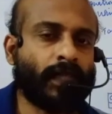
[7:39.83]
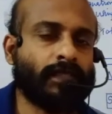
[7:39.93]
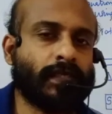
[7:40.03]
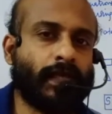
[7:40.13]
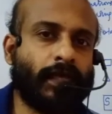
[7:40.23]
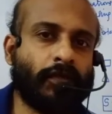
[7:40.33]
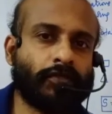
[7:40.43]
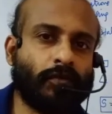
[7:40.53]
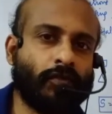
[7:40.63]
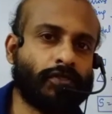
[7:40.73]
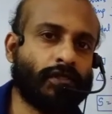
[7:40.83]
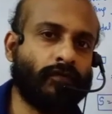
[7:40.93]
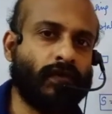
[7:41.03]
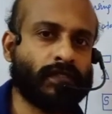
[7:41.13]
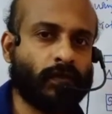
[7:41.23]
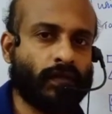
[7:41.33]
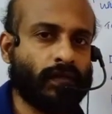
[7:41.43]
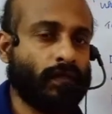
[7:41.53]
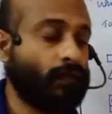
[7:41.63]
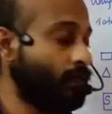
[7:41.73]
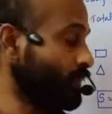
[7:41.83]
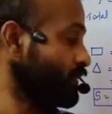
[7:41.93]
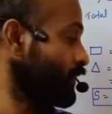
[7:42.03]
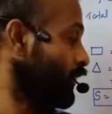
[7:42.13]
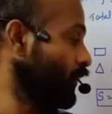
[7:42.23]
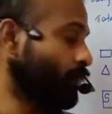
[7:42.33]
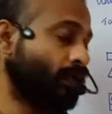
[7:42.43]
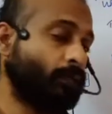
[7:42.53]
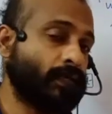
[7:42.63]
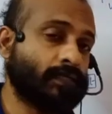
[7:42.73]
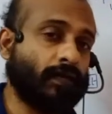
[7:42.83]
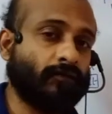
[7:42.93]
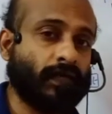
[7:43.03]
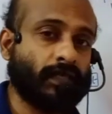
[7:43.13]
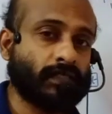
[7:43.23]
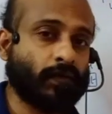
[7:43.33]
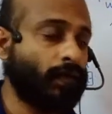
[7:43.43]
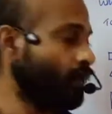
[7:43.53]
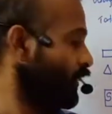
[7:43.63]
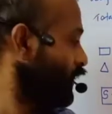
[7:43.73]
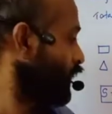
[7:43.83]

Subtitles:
Second equation of motion V square is equal to UT plus half AT square.